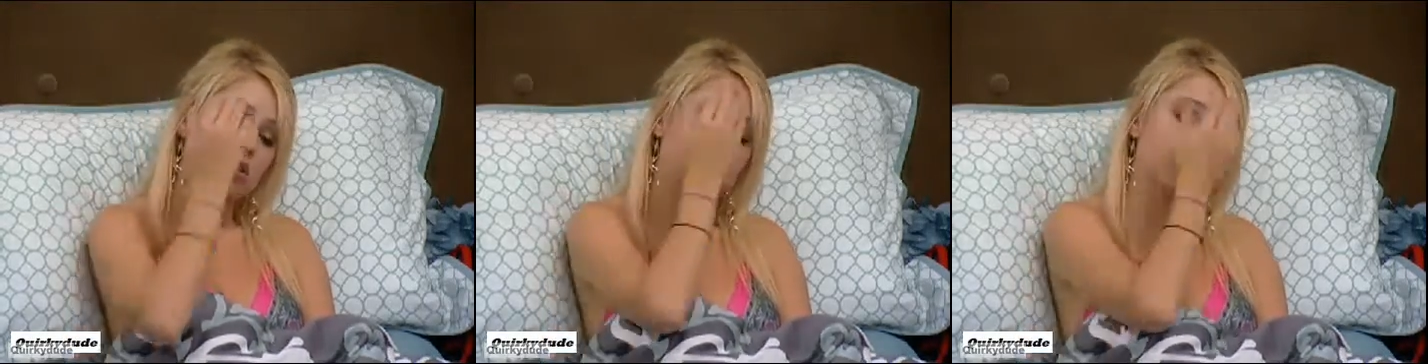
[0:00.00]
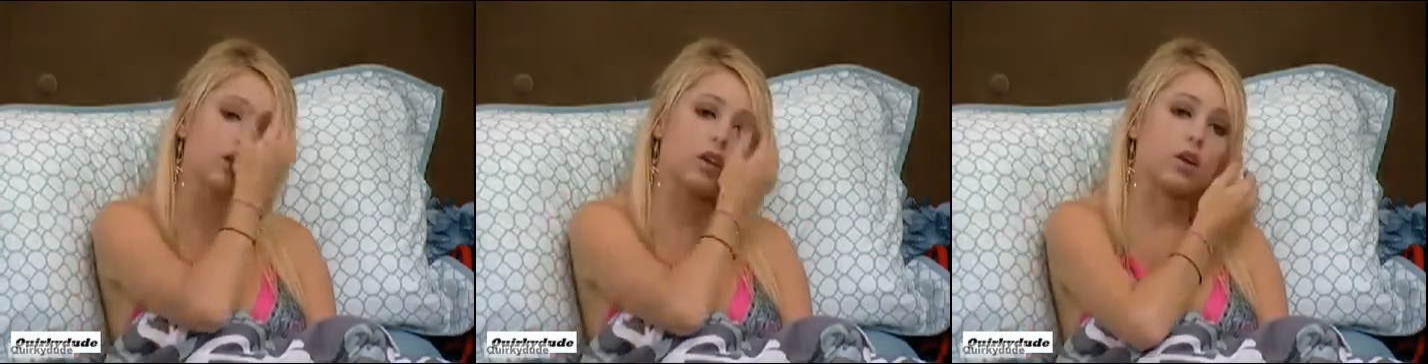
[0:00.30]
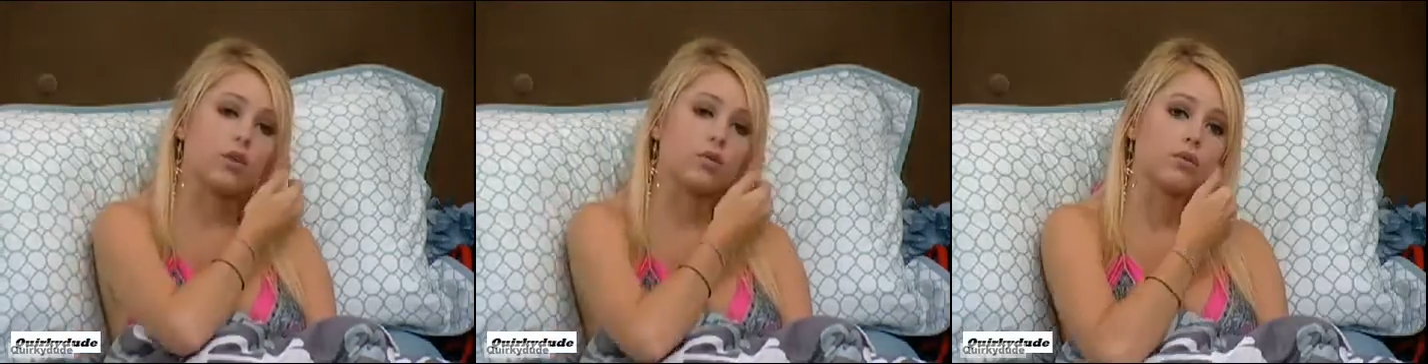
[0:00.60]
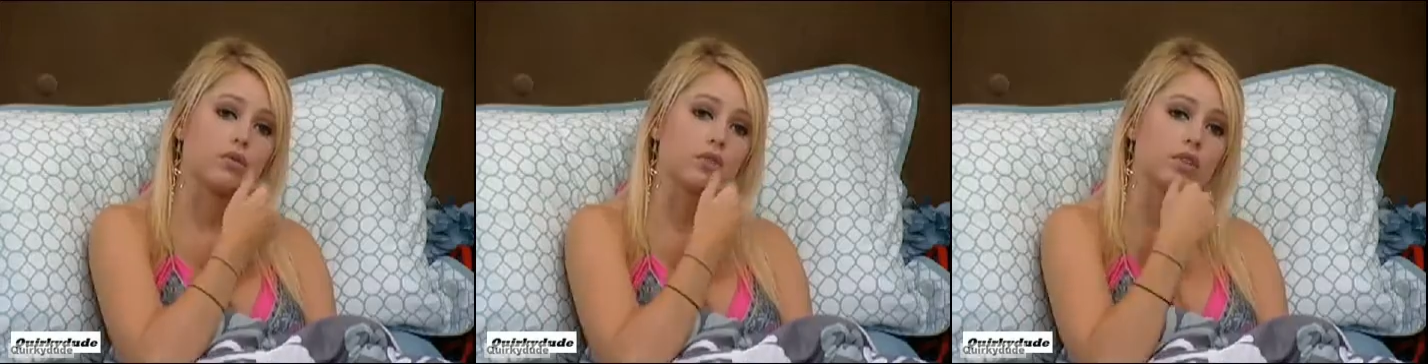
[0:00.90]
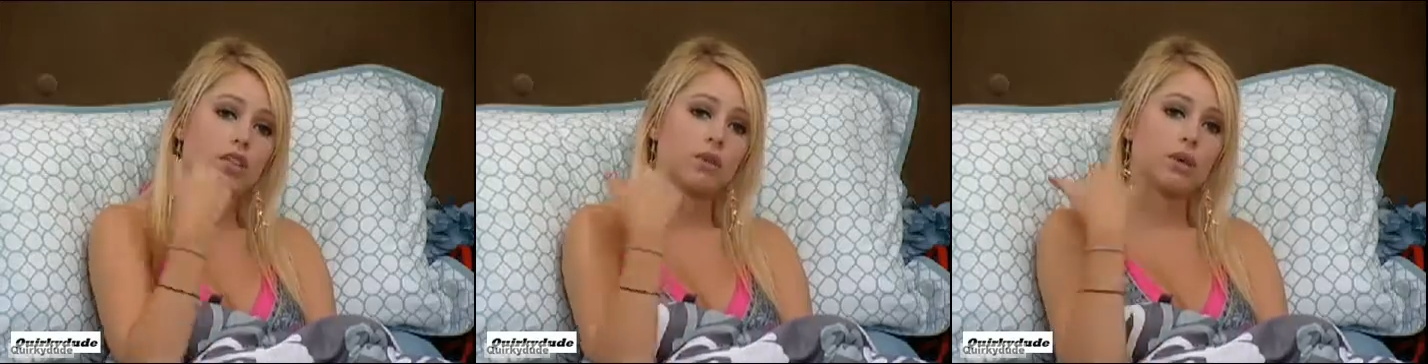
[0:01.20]
you know,
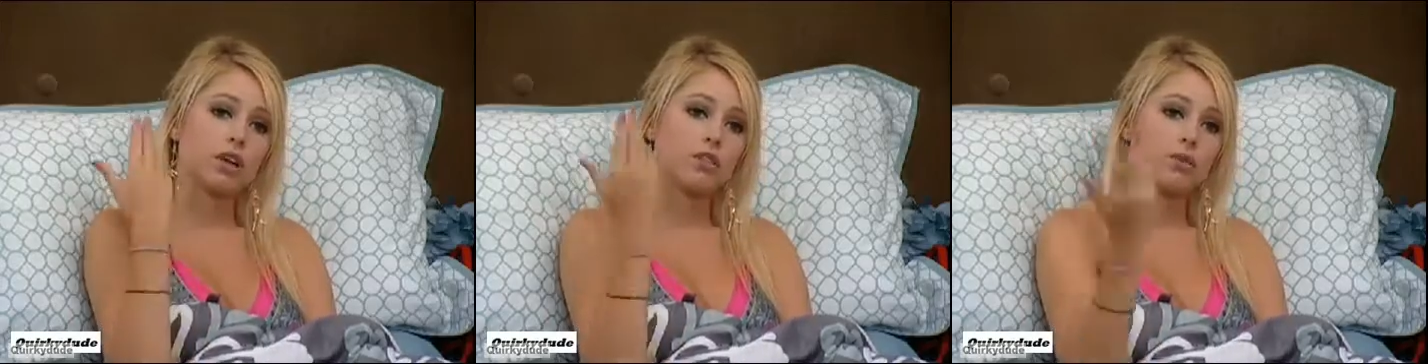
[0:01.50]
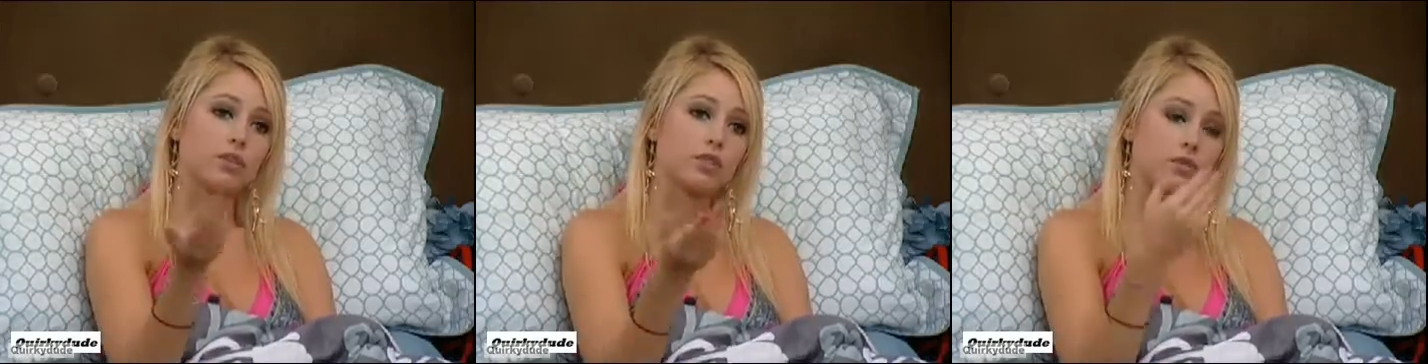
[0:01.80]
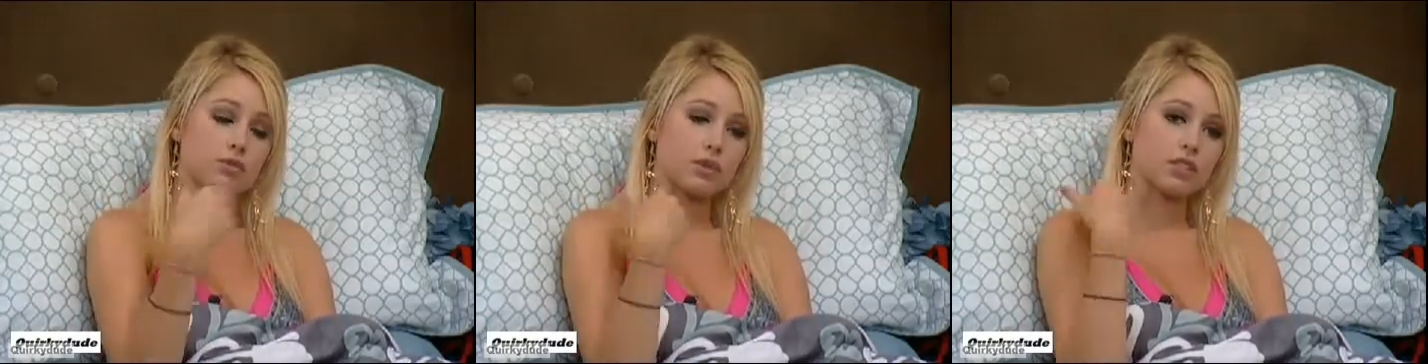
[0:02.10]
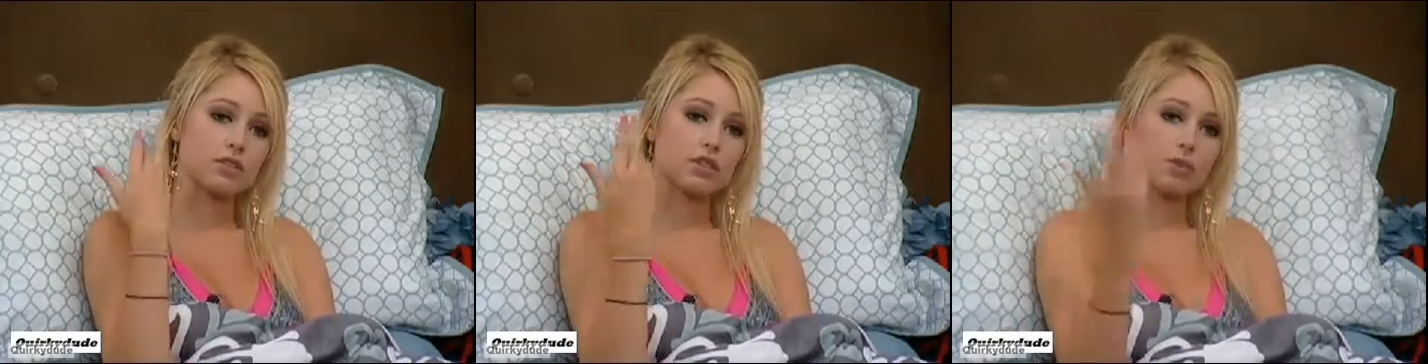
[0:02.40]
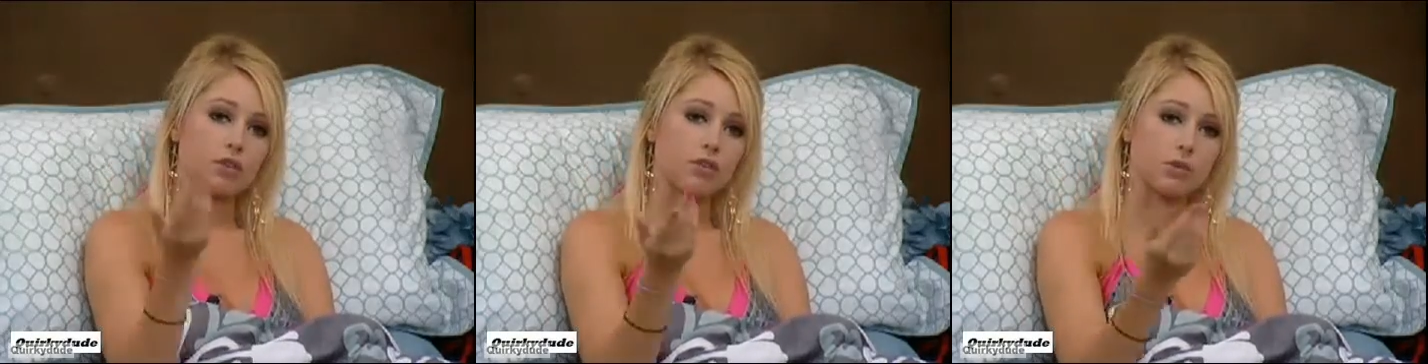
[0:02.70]
think about it from this perspective, think about it
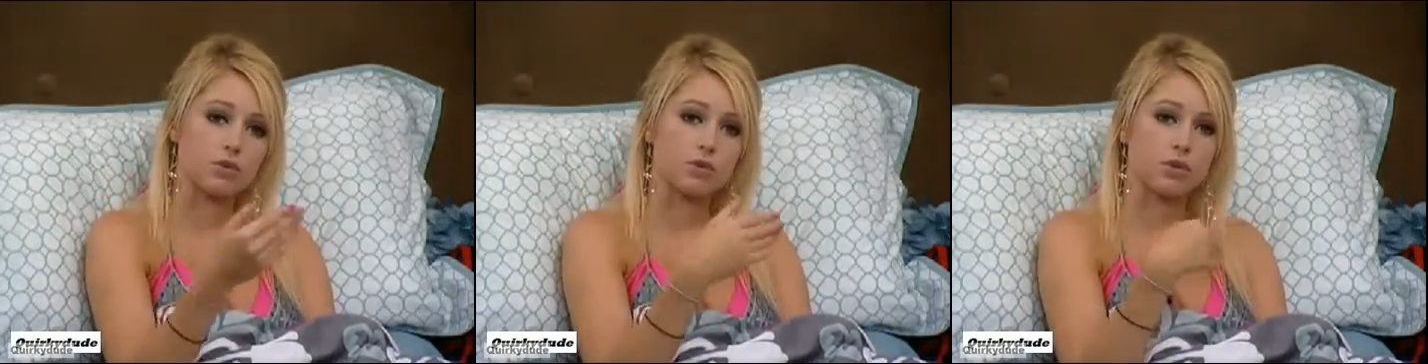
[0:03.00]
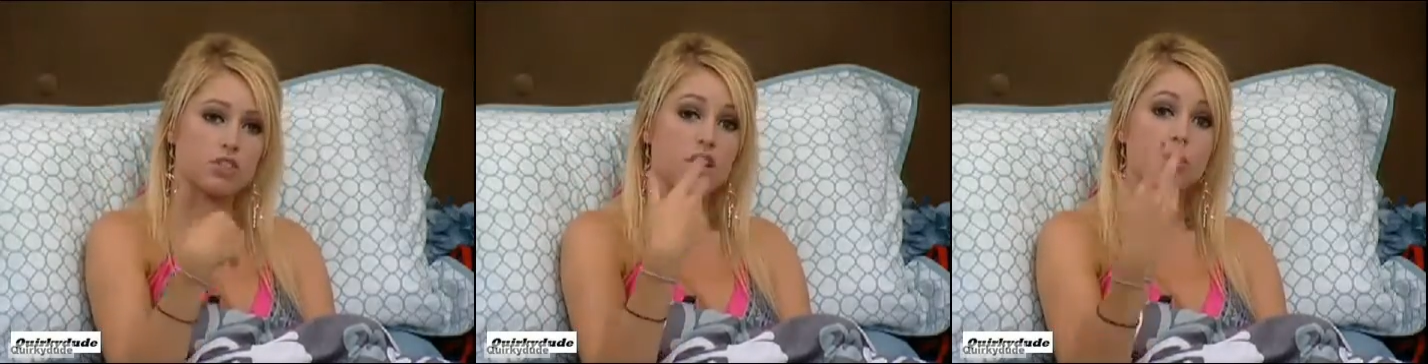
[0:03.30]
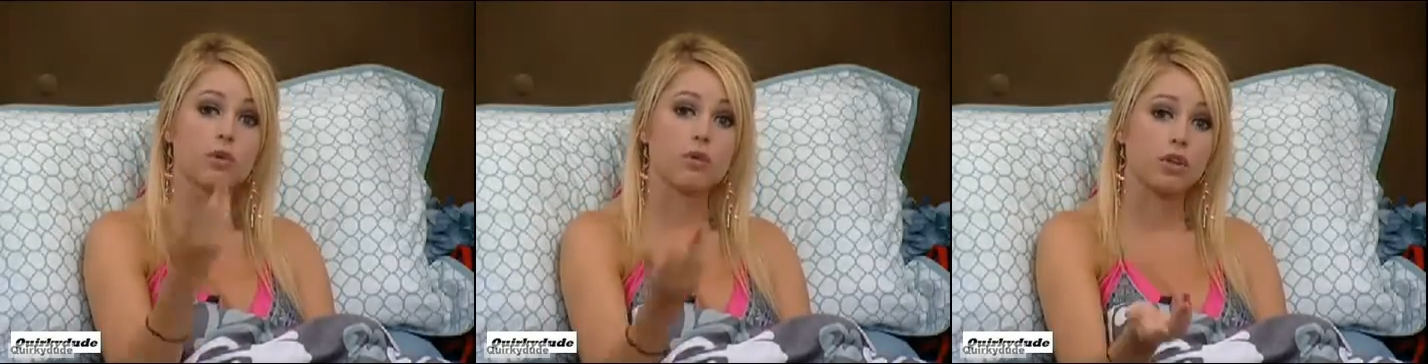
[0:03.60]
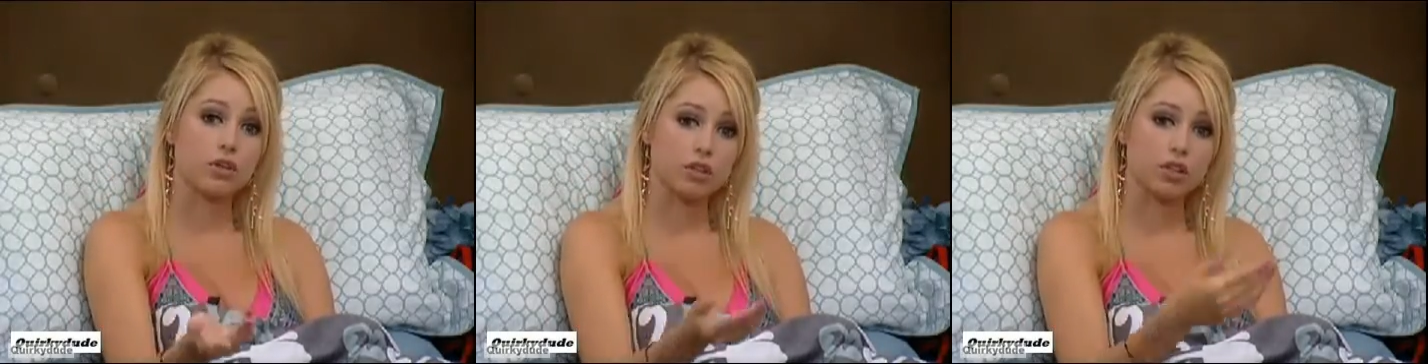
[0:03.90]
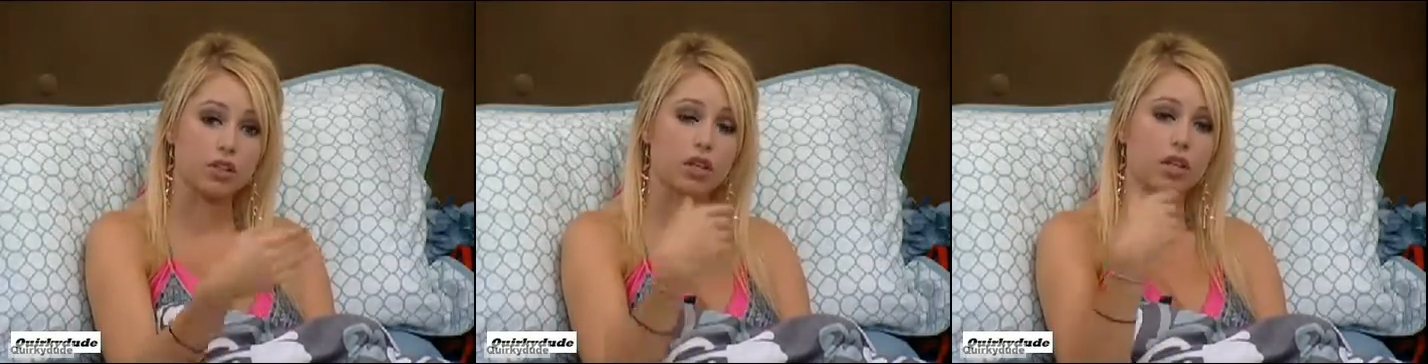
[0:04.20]
from this perspective. Tell me what you're
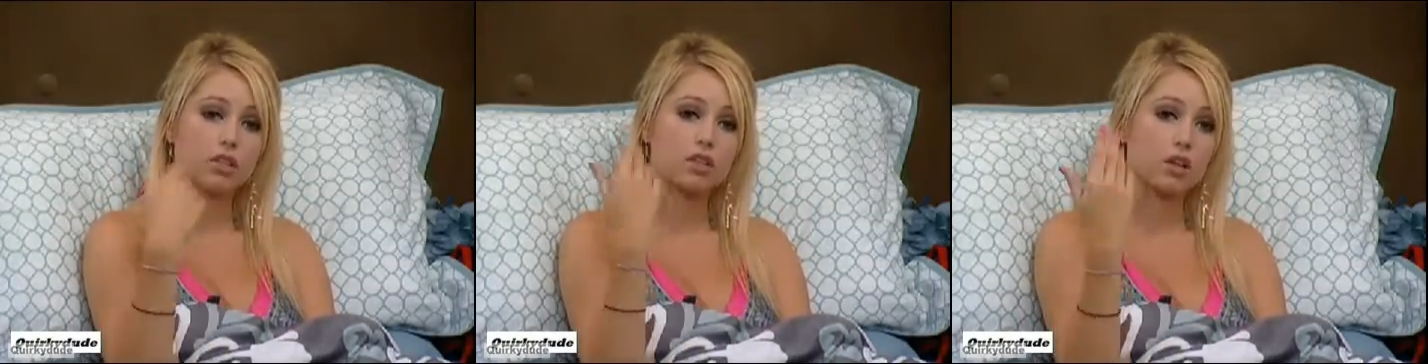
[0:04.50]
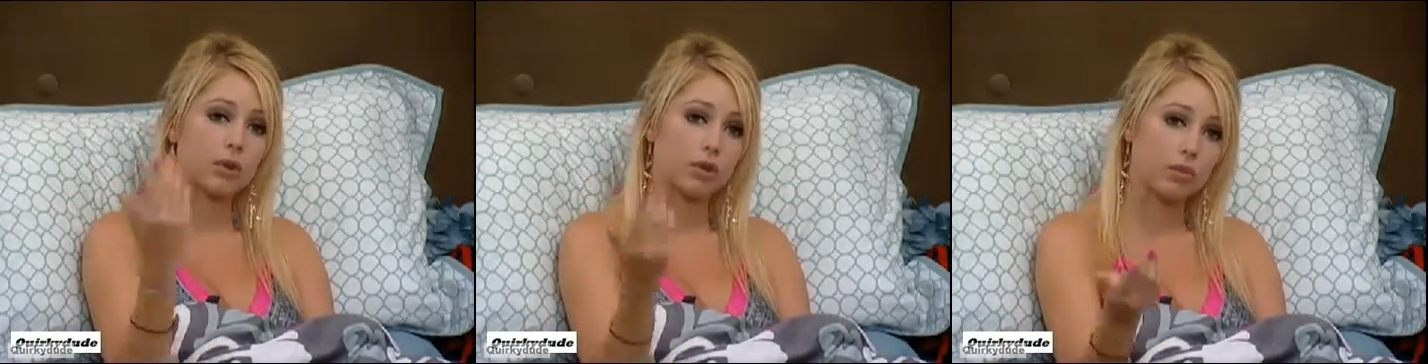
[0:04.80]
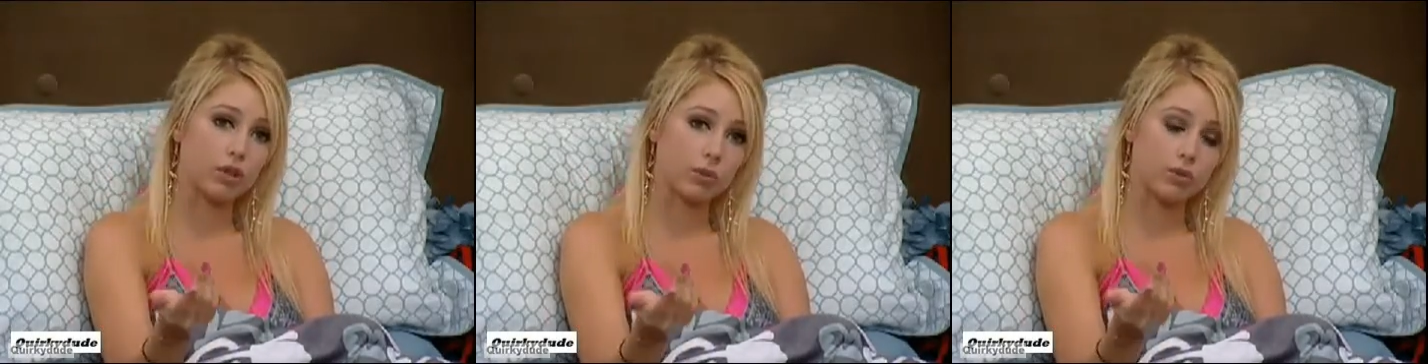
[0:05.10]
thinking. Tell me what you're.